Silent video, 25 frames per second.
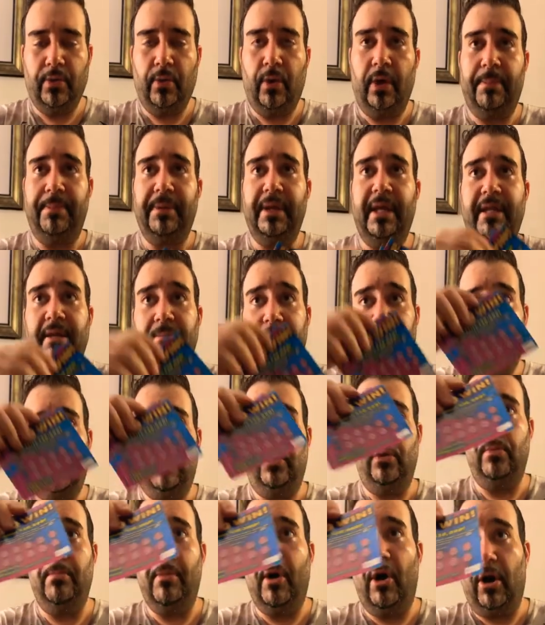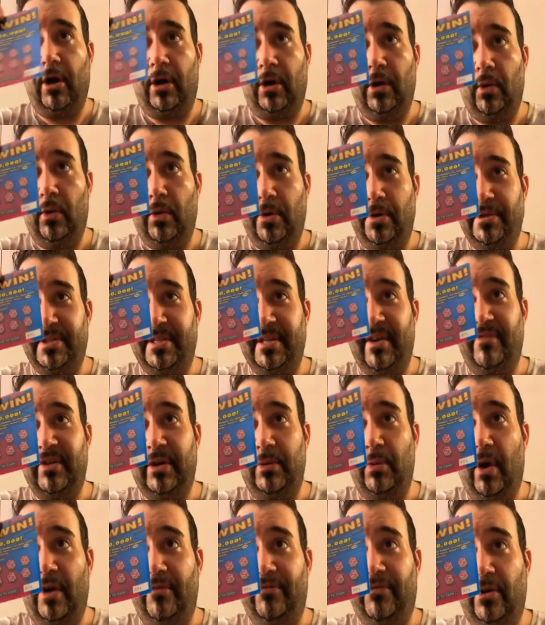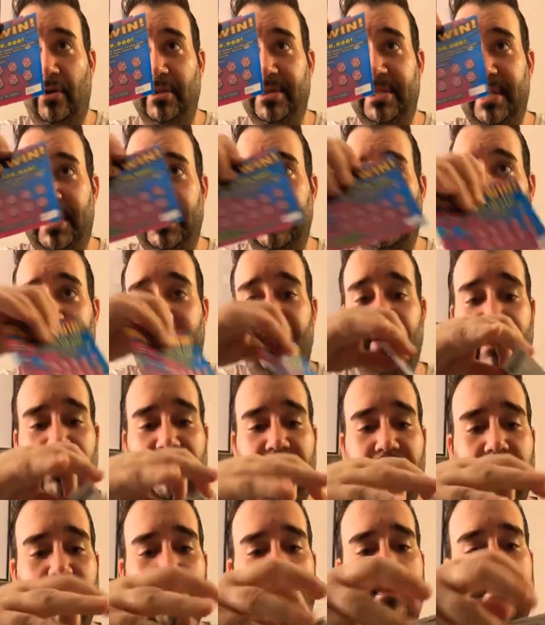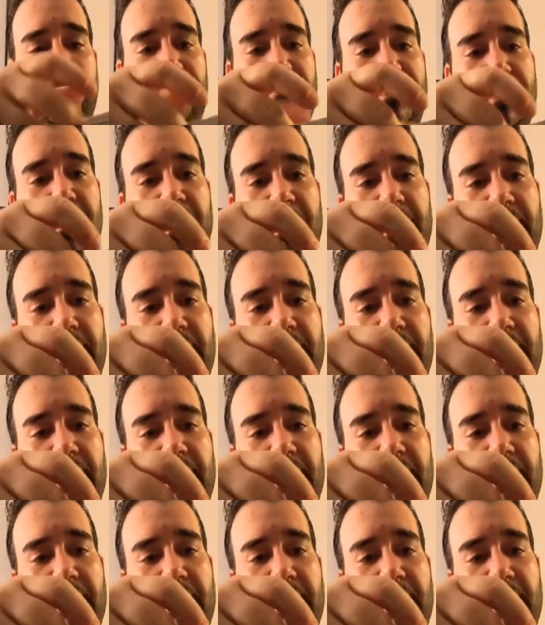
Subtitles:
You want to play them in numerical order, yes. 71 first and then 72? Mm-hmm.